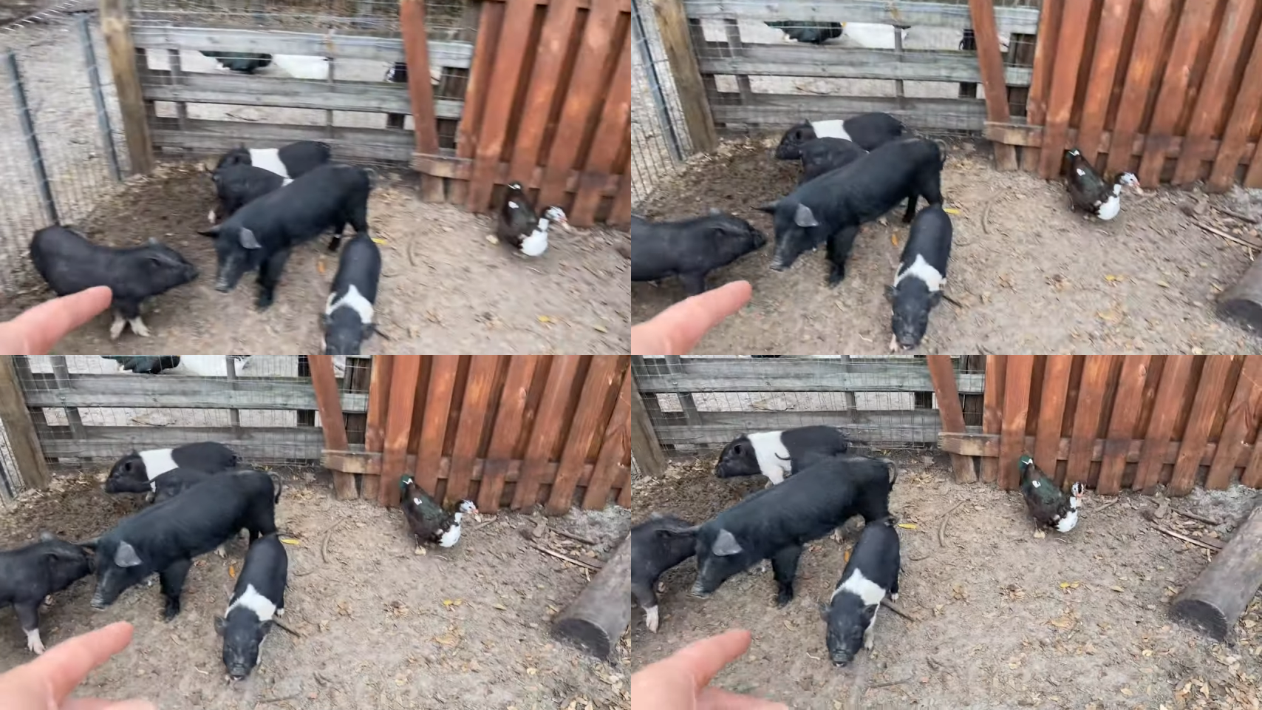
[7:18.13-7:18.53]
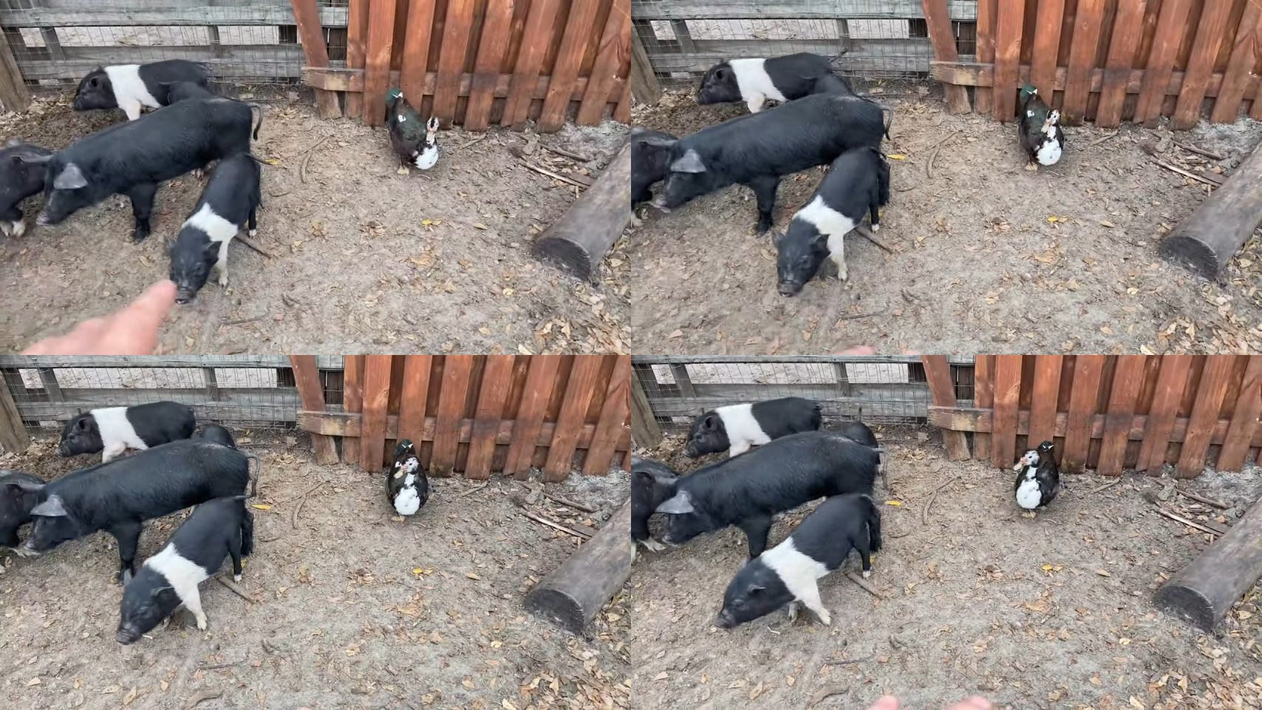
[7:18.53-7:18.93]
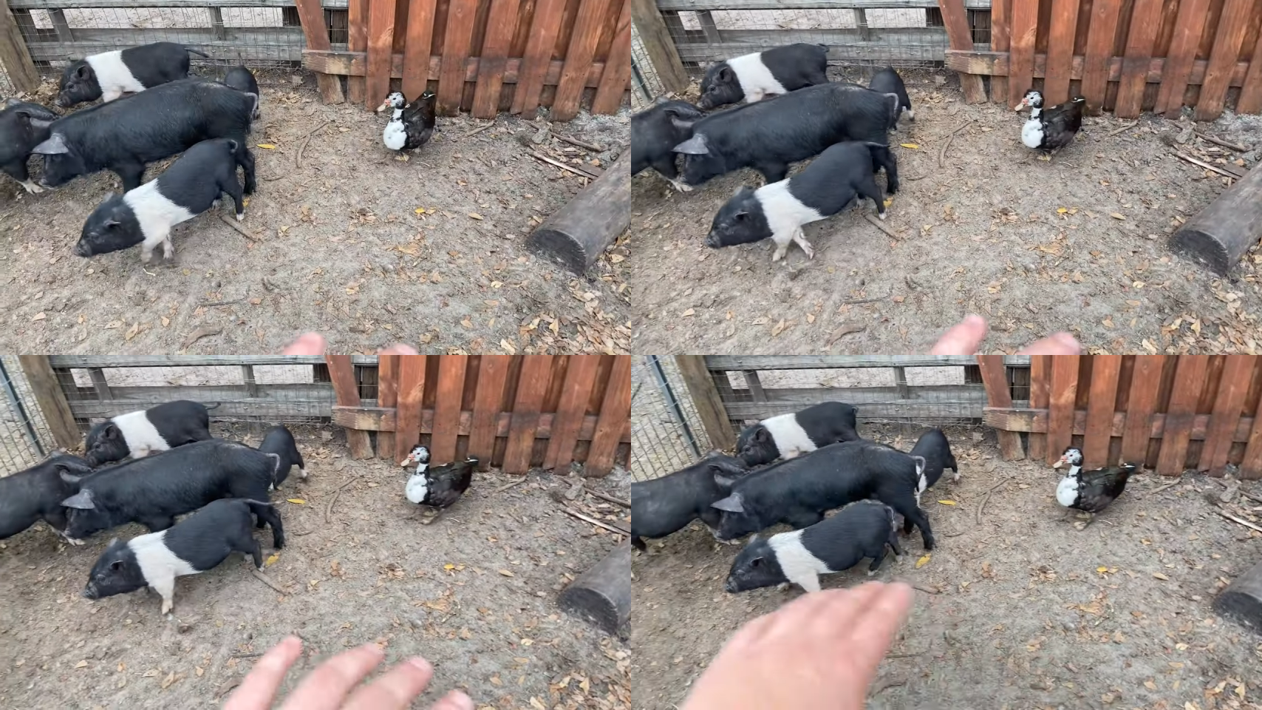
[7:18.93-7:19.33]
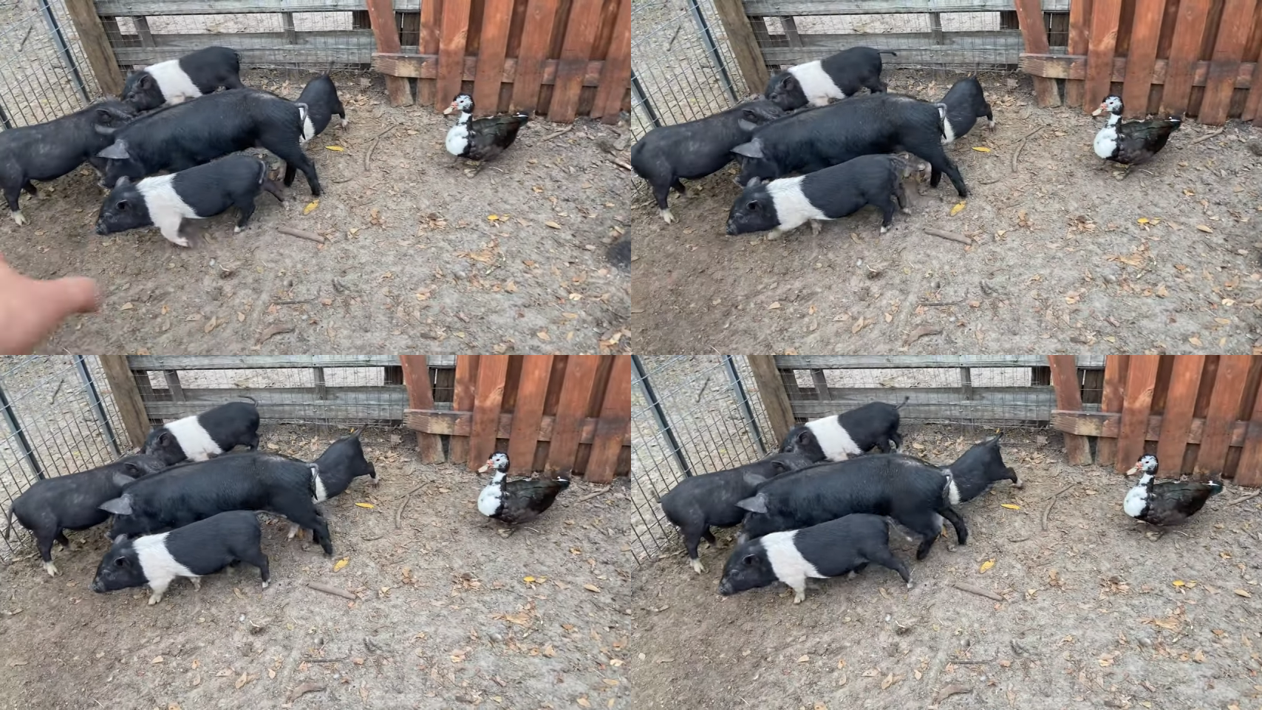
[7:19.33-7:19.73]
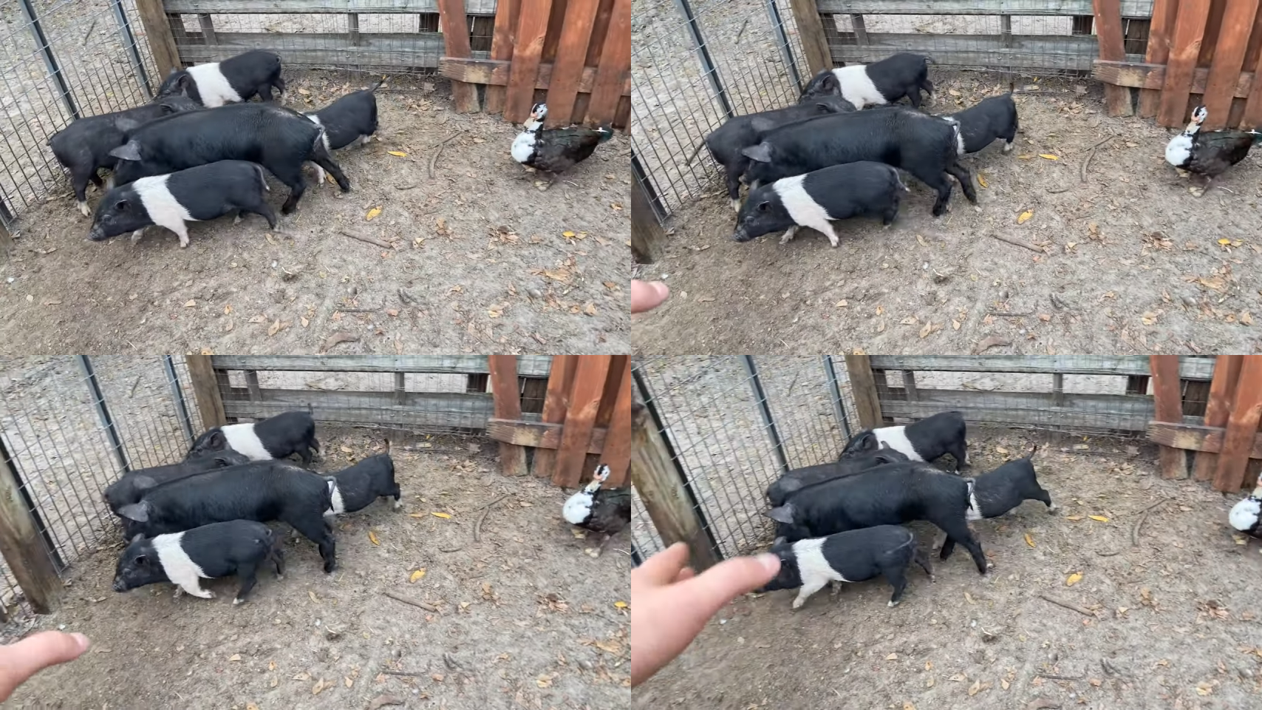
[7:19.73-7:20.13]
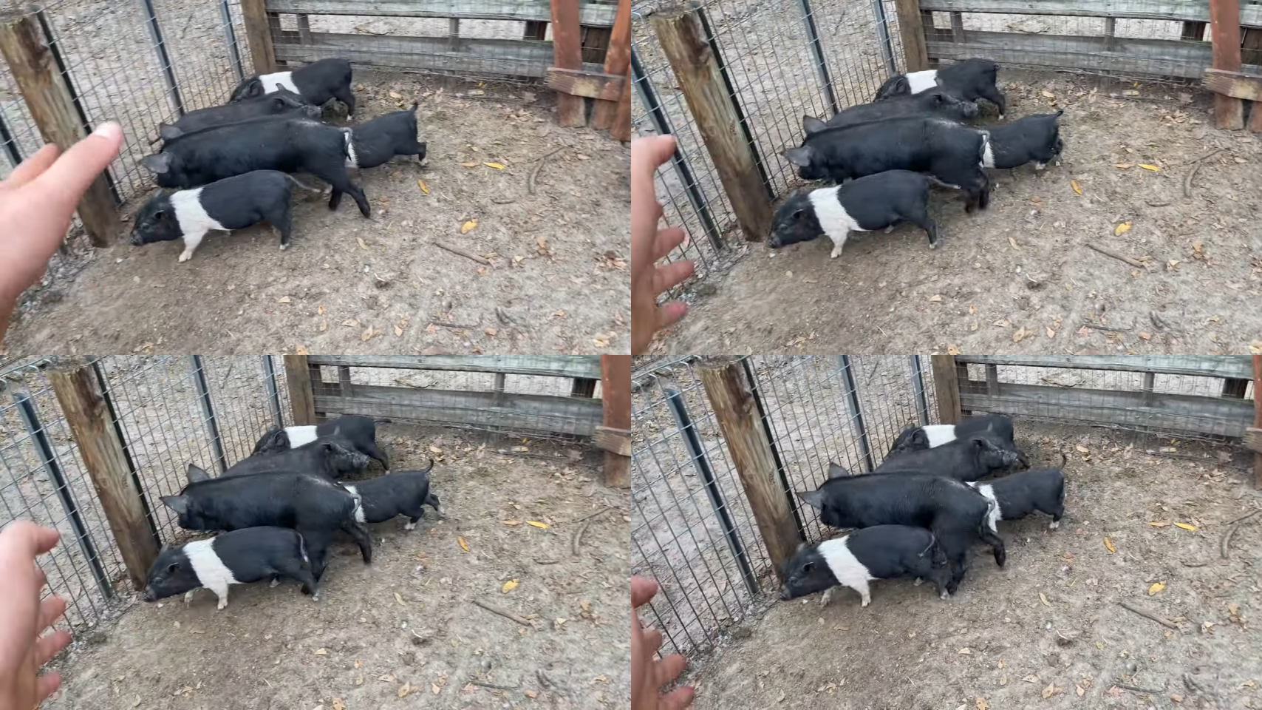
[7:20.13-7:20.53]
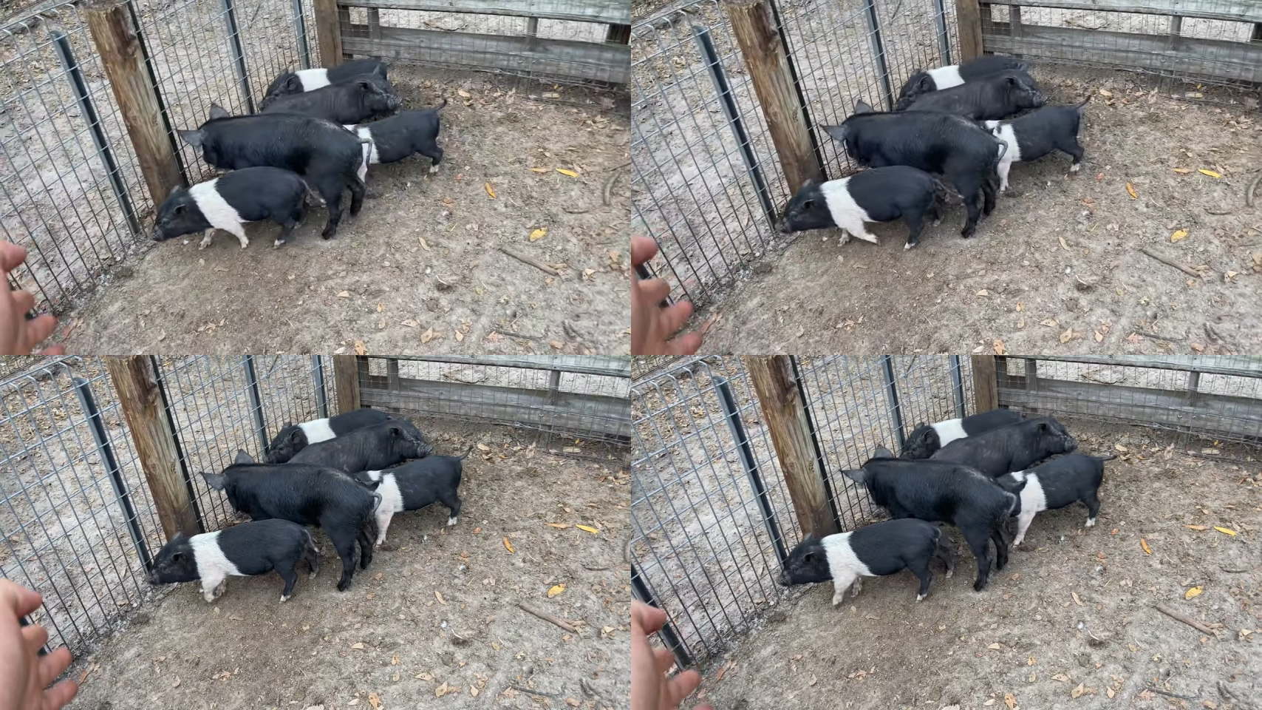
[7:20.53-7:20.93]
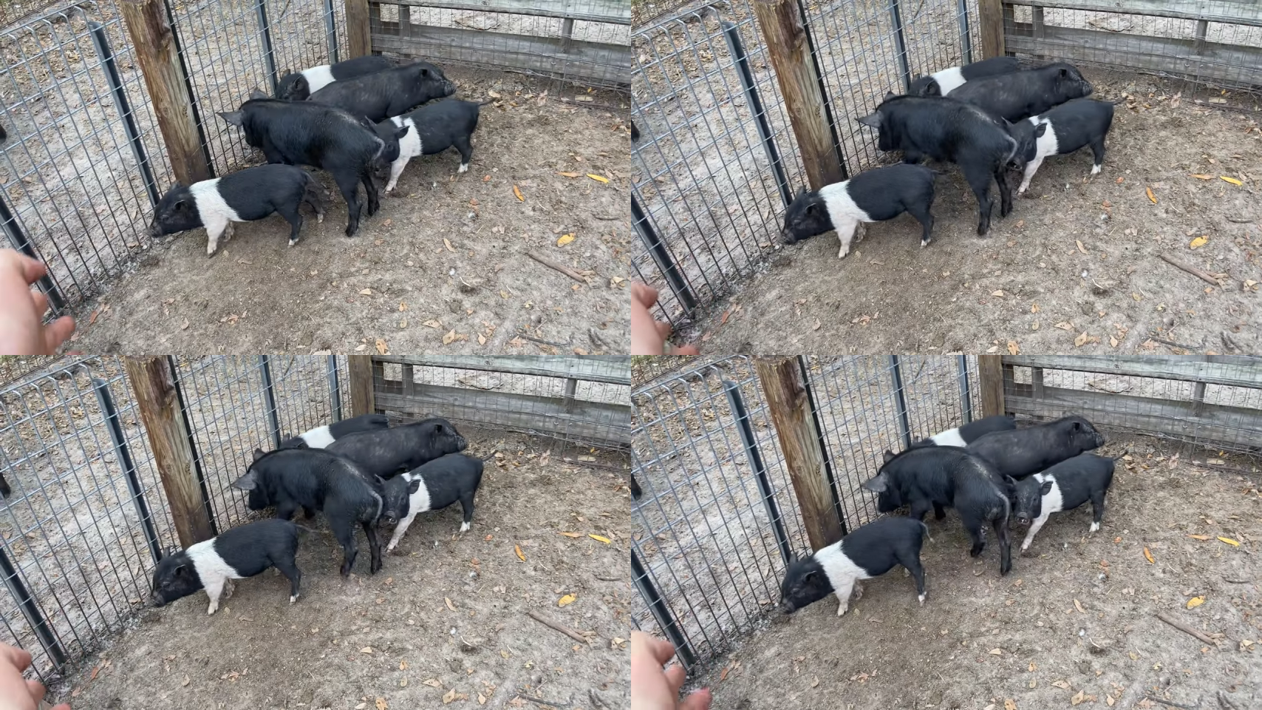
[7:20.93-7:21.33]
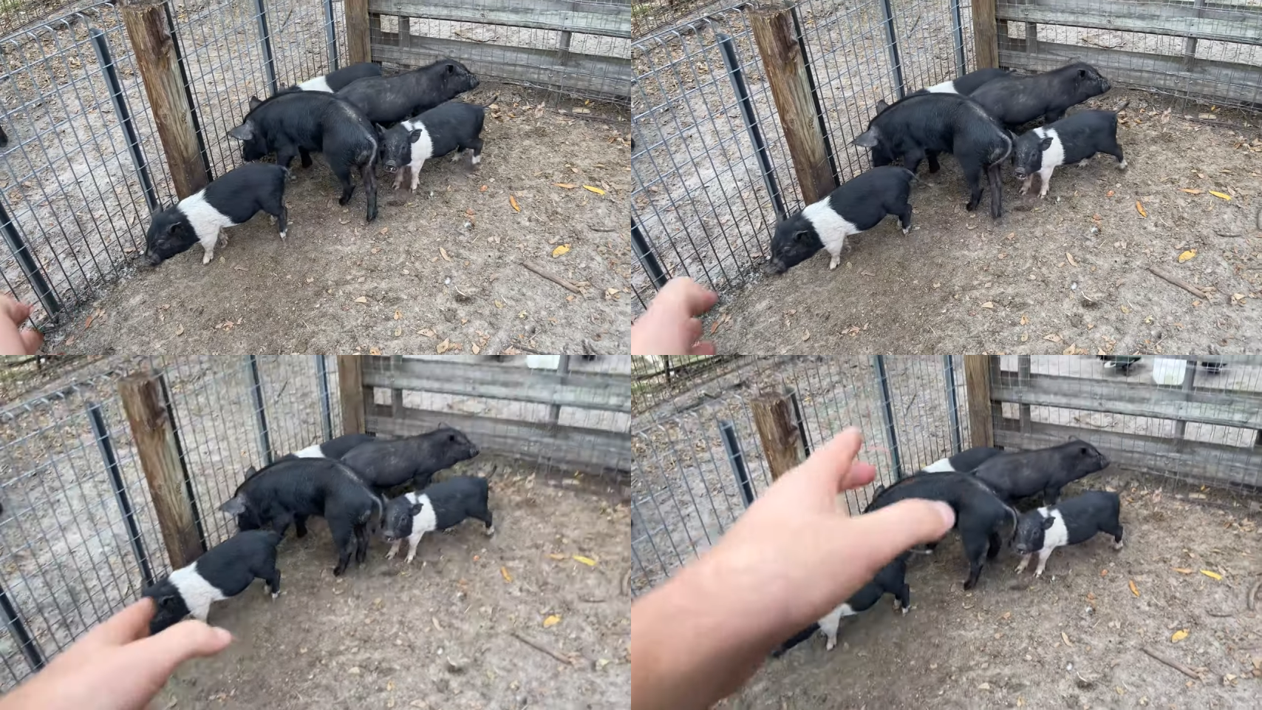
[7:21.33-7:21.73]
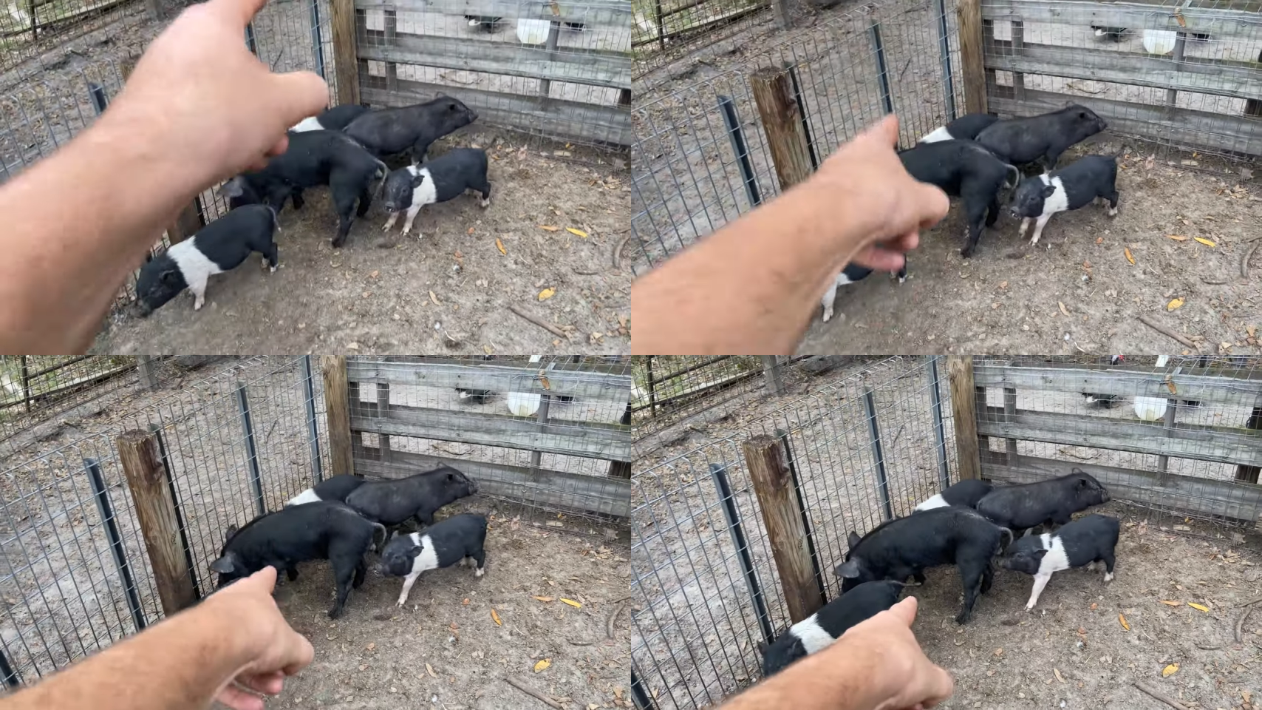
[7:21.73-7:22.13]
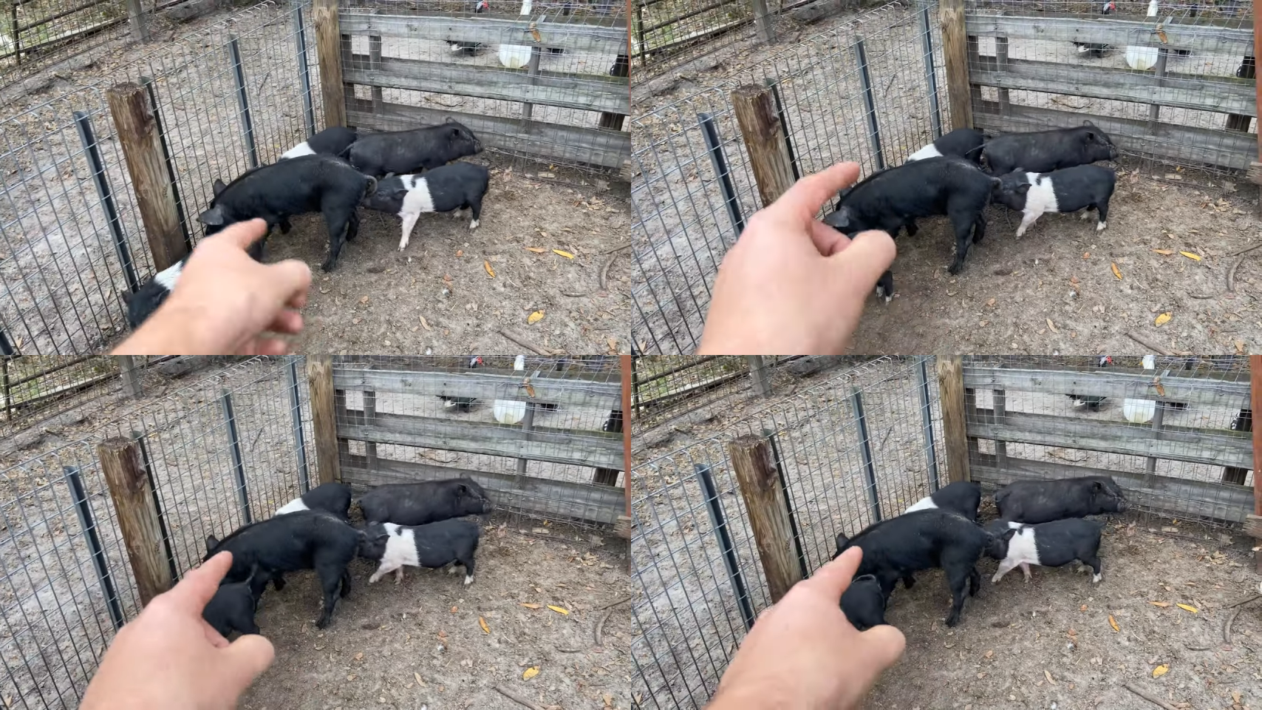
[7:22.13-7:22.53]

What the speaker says: [unreadable: no face in view]